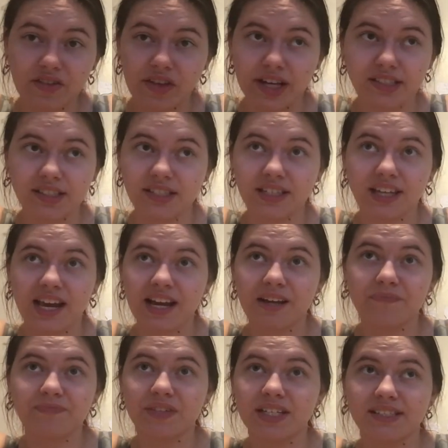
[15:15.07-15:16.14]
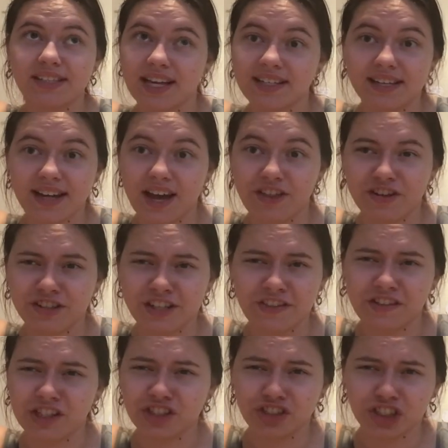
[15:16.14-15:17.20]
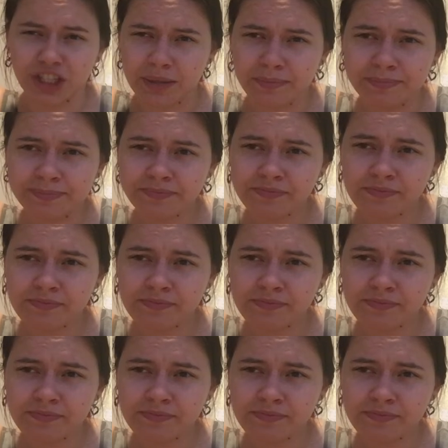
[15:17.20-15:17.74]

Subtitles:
they did like these get-togethers in the gym.